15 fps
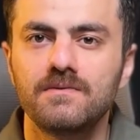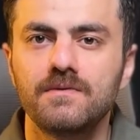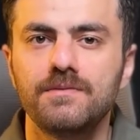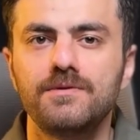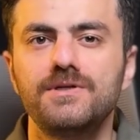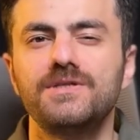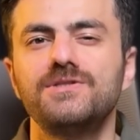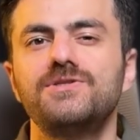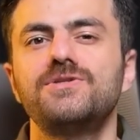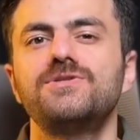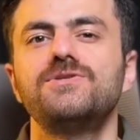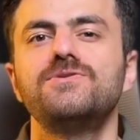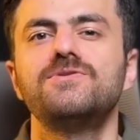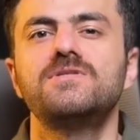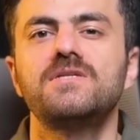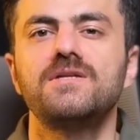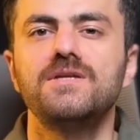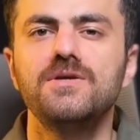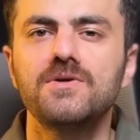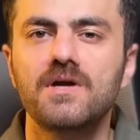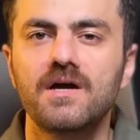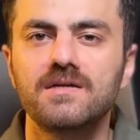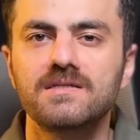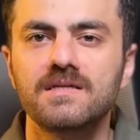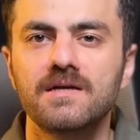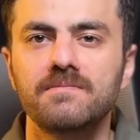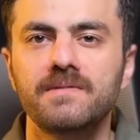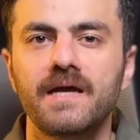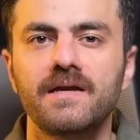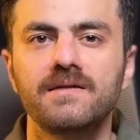we will introduce a new
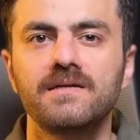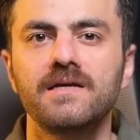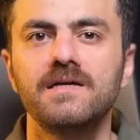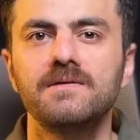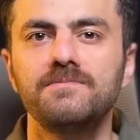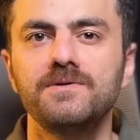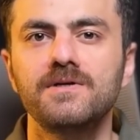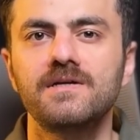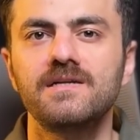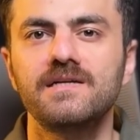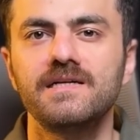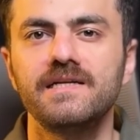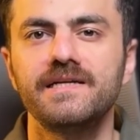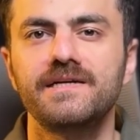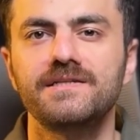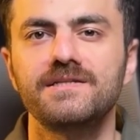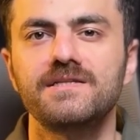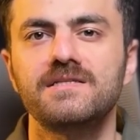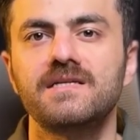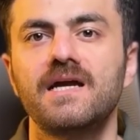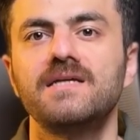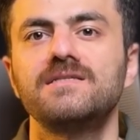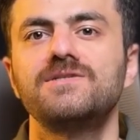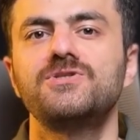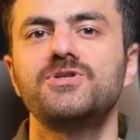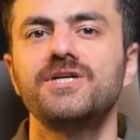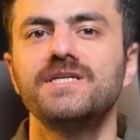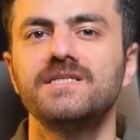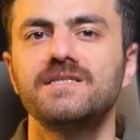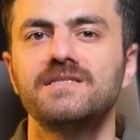concept that it helps you clearly understand the
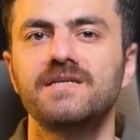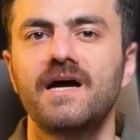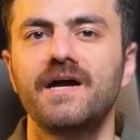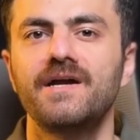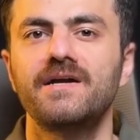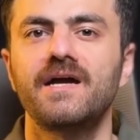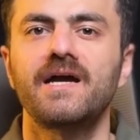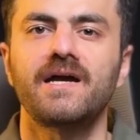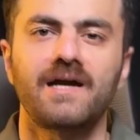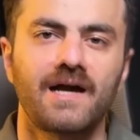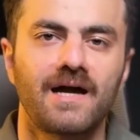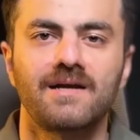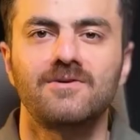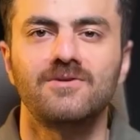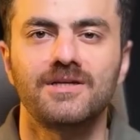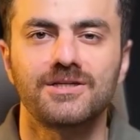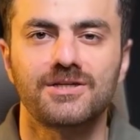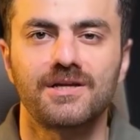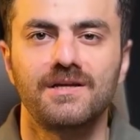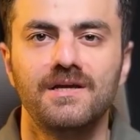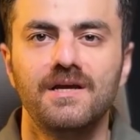trading tier and calculation.